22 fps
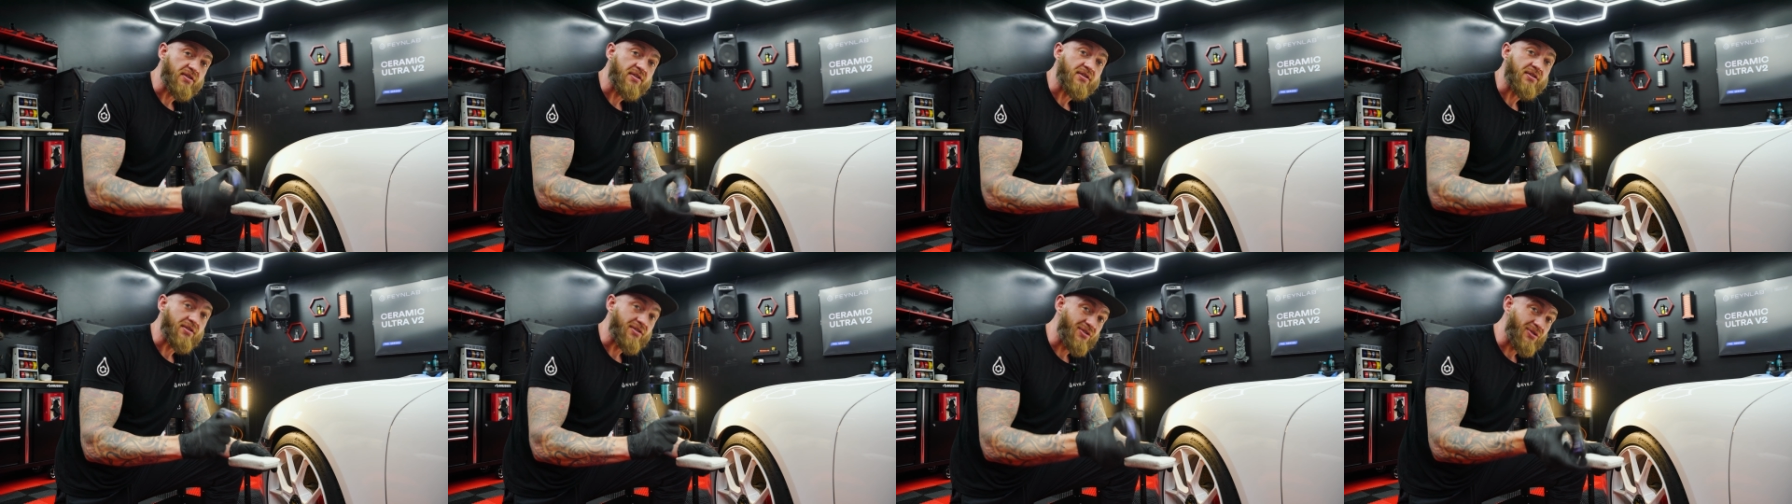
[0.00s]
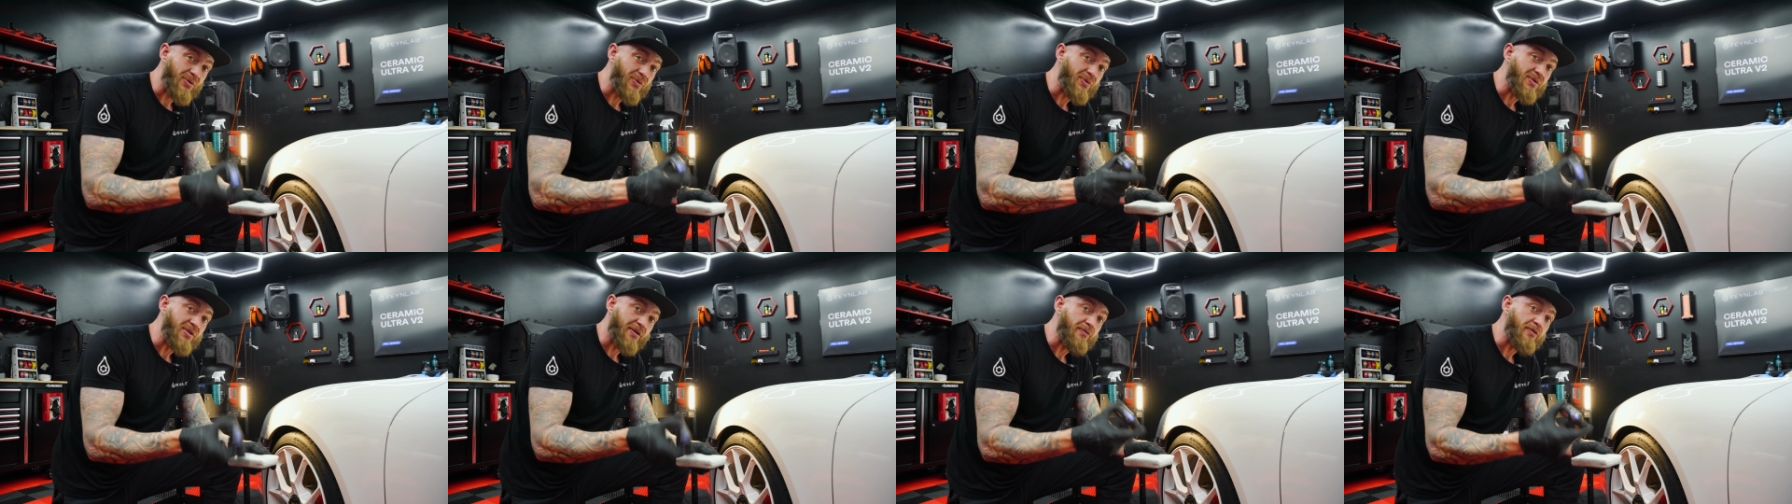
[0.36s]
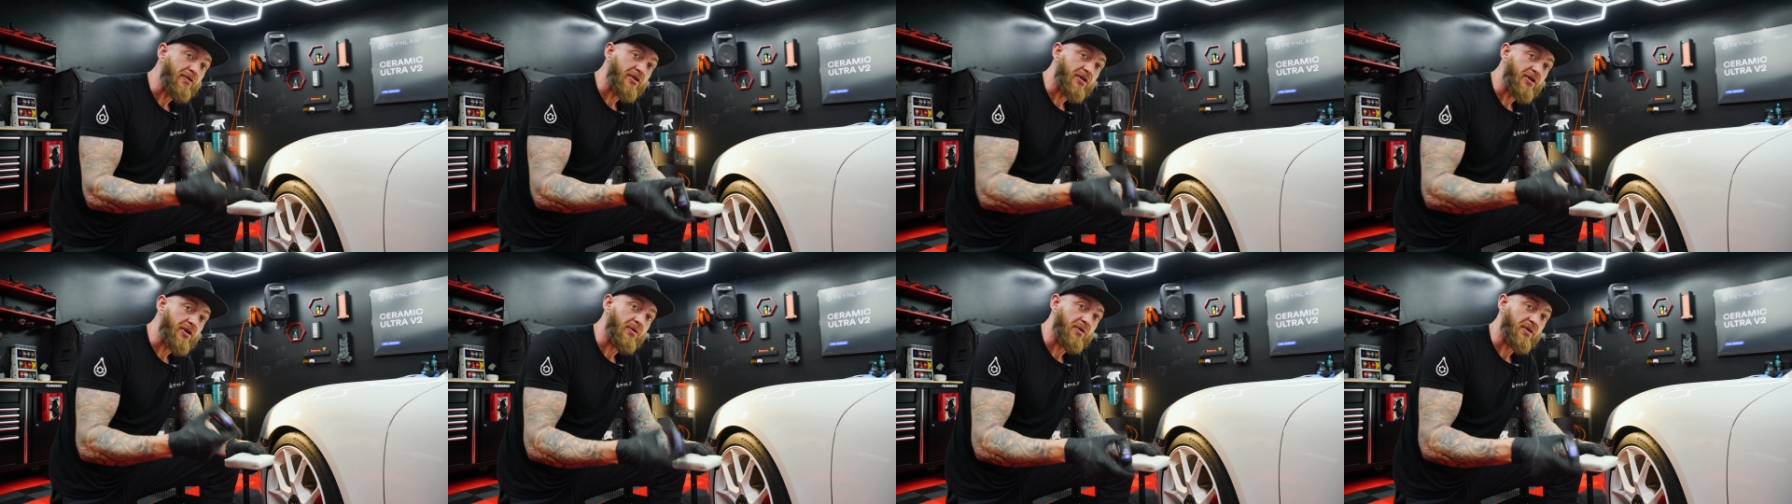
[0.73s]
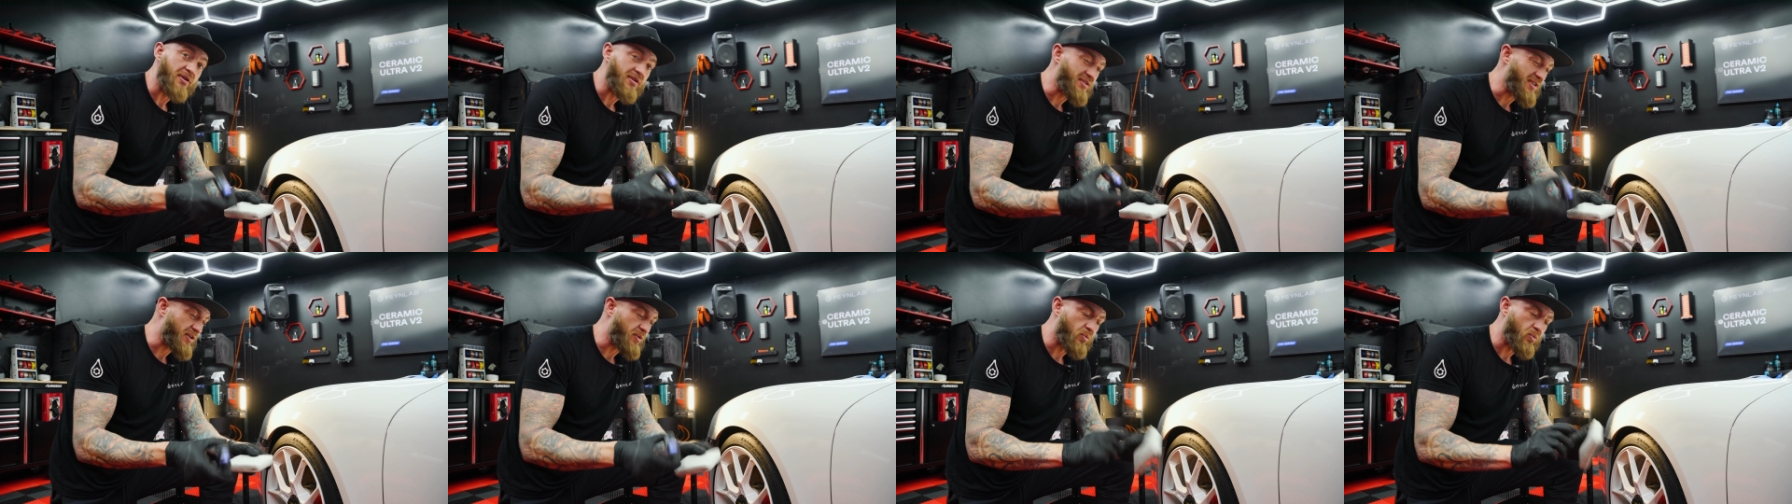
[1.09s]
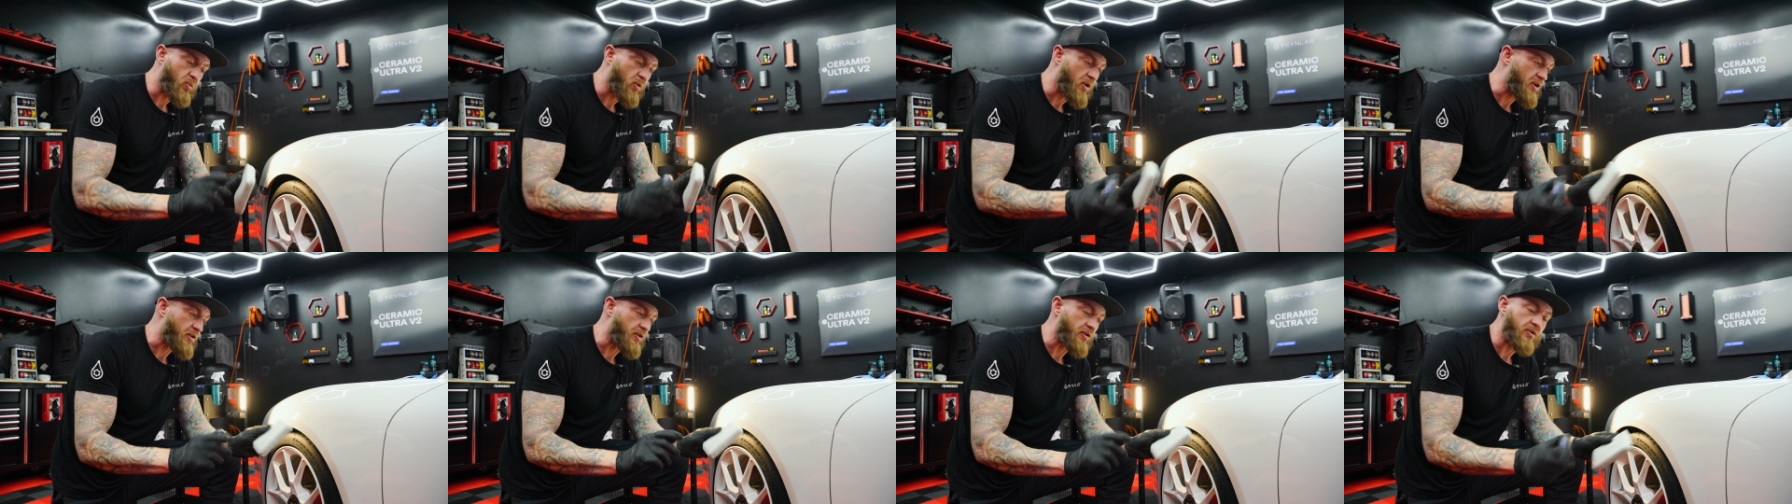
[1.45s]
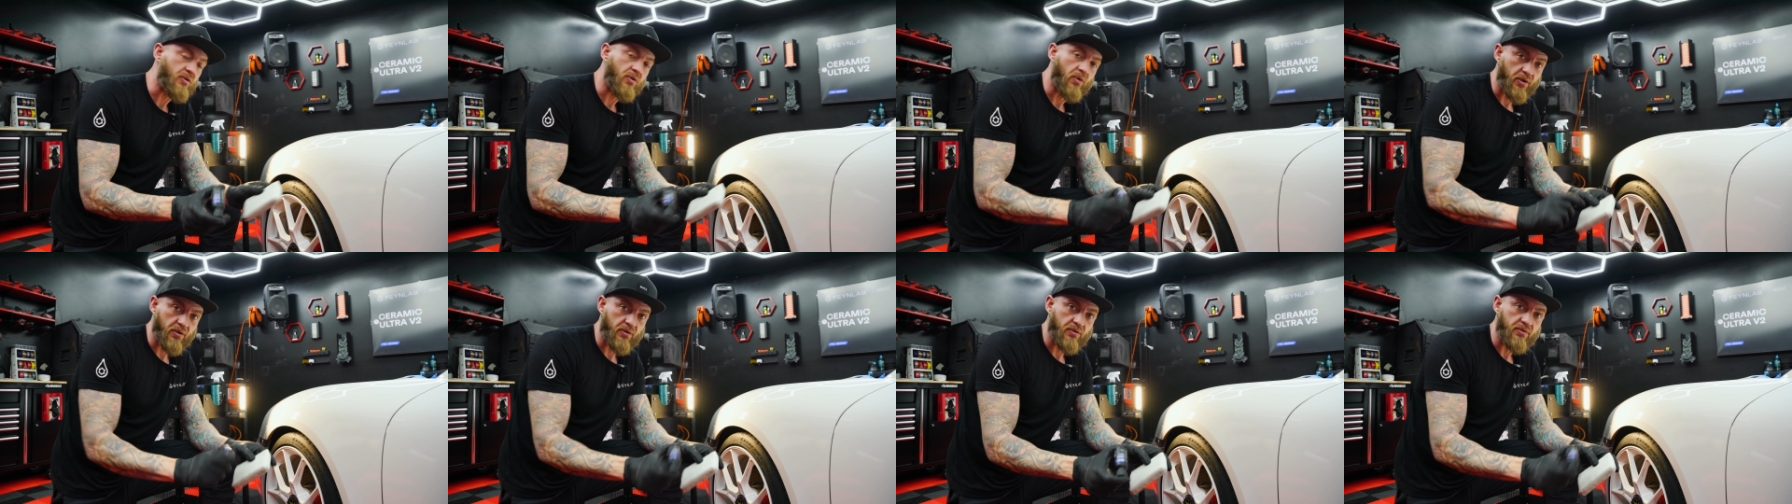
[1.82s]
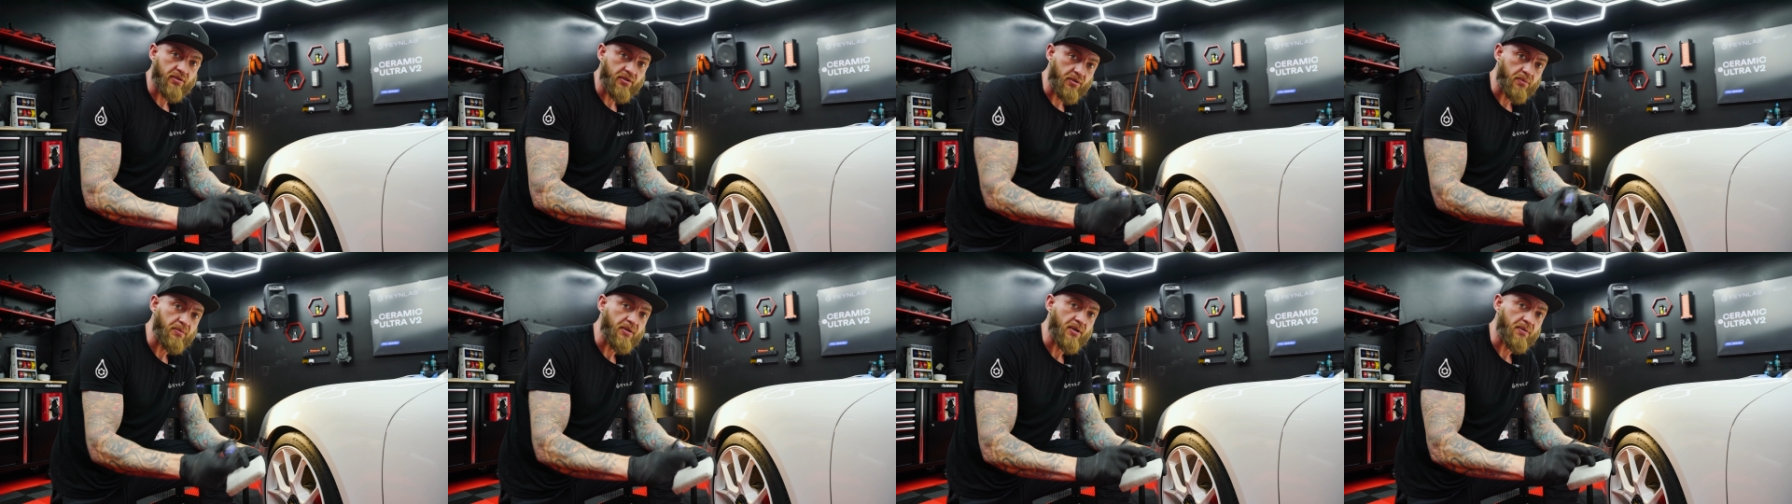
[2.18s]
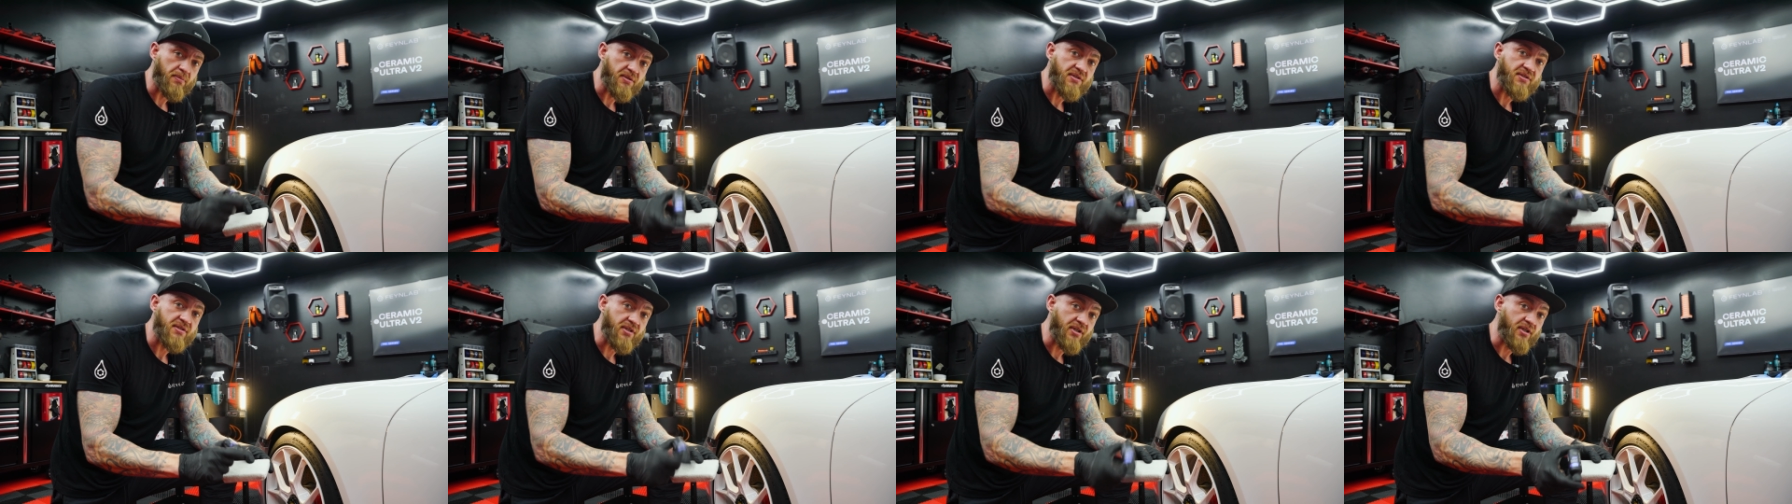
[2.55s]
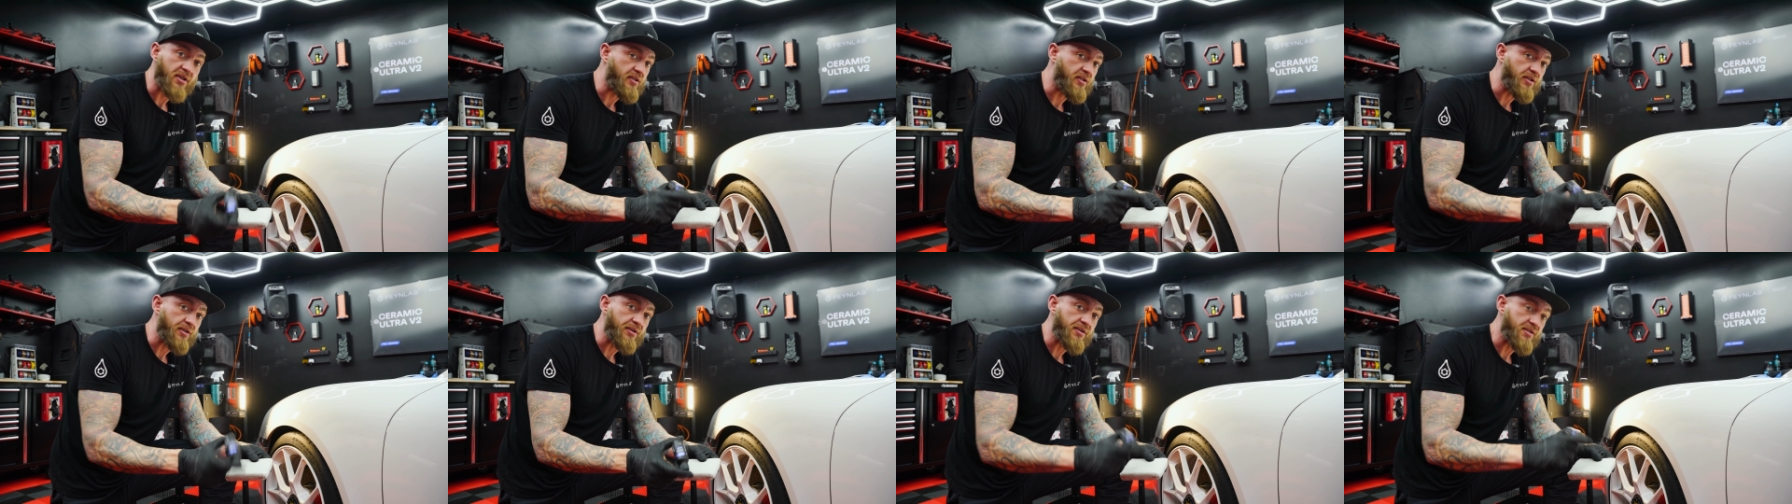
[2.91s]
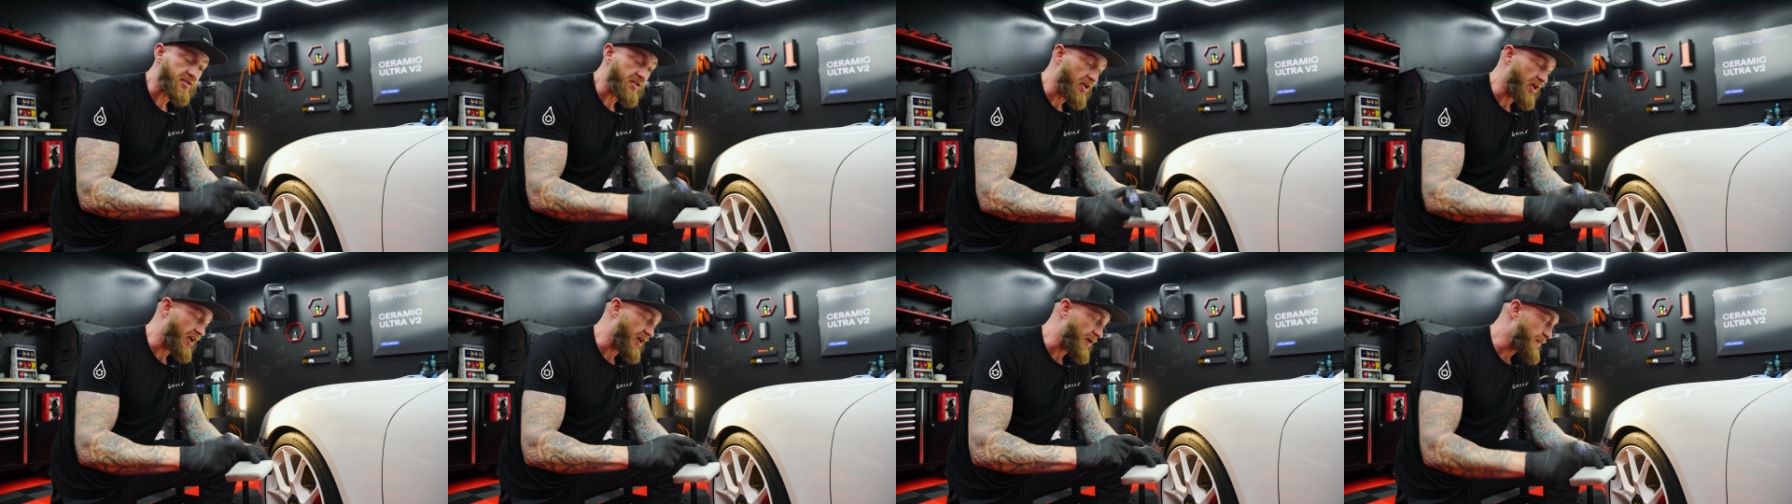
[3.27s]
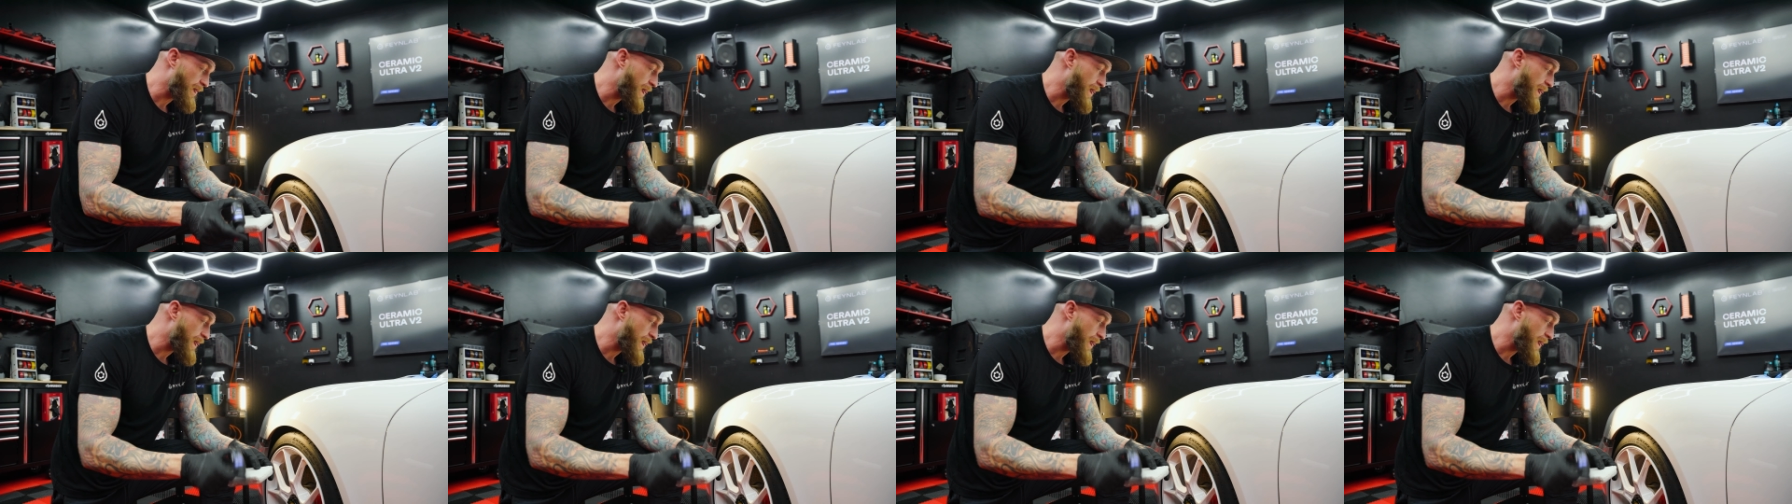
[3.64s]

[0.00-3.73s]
into the two different coatings like water and oil. You'll be able to see it clear as day.